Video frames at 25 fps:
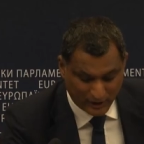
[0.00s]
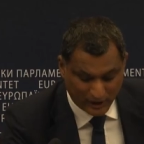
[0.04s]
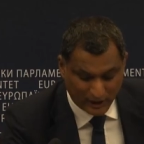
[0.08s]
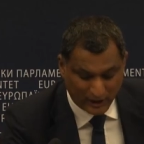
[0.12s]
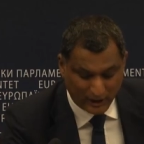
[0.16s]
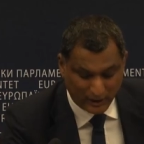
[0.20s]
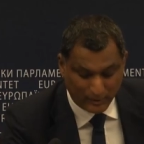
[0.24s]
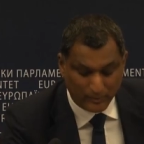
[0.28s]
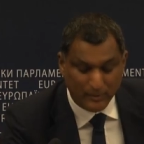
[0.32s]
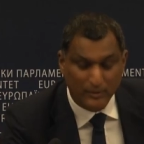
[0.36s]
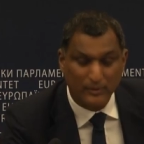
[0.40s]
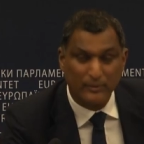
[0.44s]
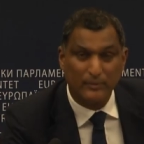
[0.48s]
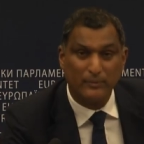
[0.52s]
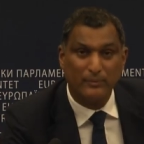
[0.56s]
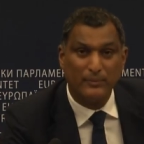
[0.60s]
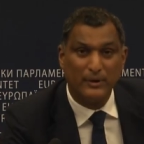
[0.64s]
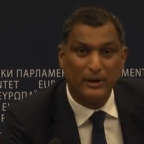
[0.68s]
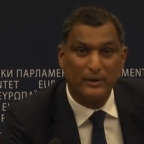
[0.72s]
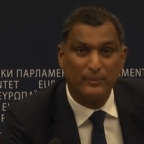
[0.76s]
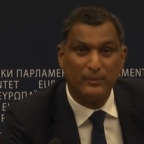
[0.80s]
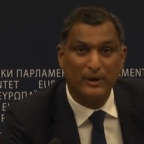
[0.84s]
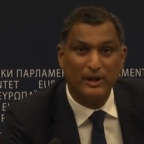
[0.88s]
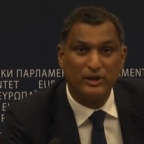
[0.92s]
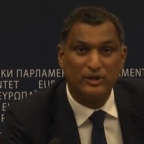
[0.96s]
the
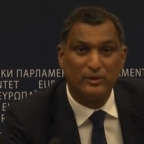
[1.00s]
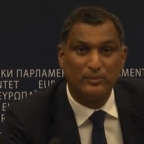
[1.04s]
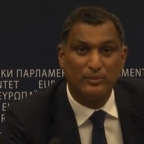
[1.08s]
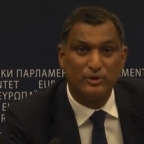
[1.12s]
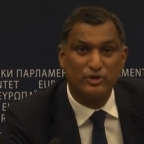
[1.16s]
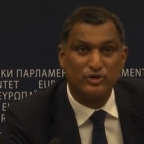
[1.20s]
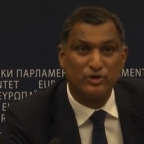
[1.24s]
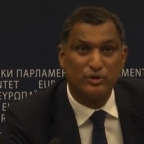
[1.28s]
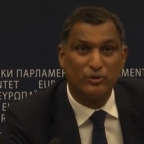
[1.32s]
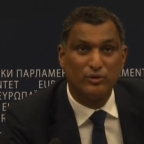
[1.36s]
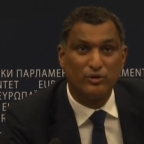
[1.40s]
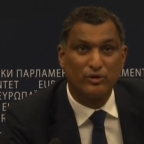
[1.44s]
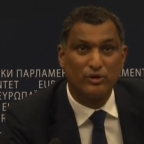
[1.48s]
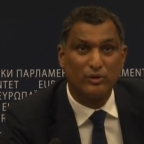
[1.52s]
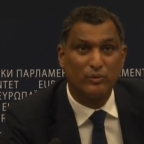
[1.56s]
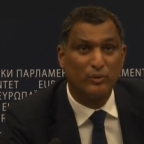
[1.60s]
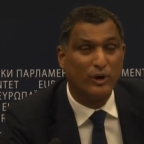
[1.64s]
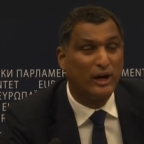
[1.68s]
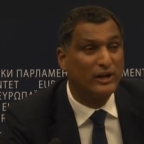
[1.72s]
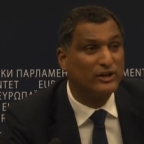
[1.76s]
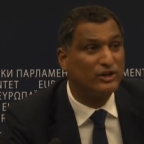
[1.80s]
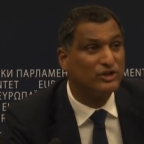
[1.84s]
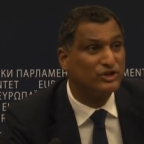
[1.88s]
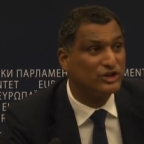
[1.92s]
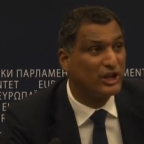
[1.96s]
meeting produced the
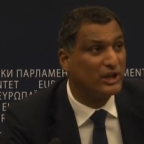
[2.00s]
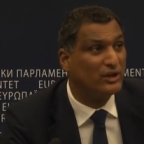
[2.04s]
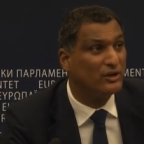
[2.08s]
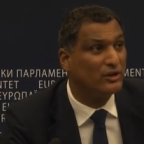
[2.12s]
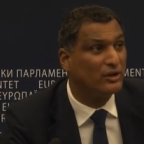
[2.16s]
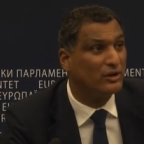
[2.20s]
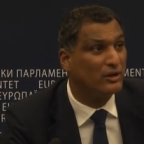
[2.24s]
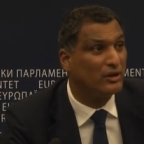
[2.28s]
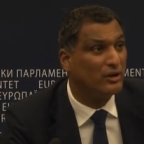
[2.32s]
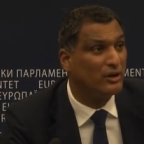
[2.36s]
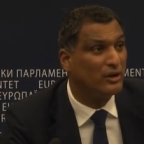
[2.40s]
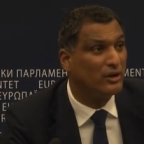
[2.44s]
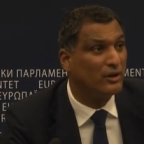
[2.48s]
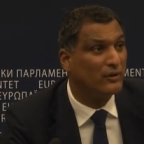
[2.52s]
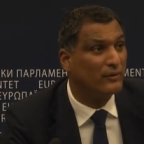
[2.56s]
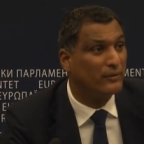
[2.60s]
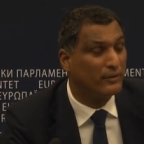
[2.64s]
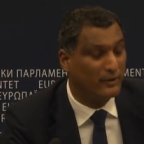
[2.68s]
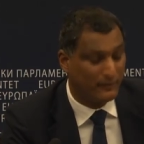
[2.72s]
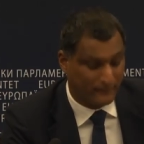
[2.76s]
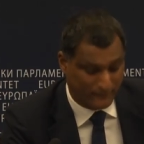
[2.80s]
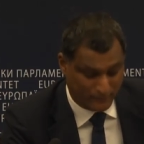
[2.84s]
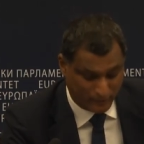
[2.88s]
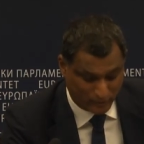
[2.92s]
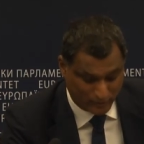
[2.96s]
right agenda for
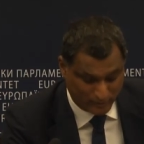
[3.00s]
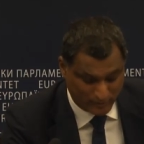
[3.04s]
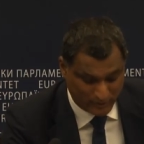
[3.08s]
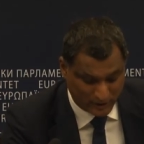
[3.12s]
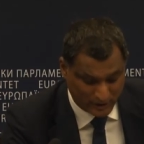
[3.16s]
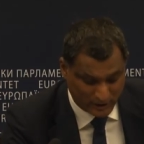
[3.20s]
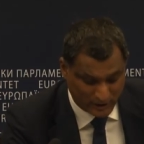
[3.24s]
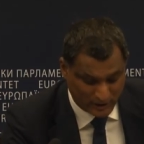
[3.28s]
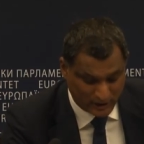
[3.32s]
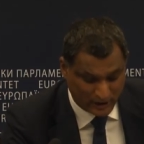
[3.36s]
reform,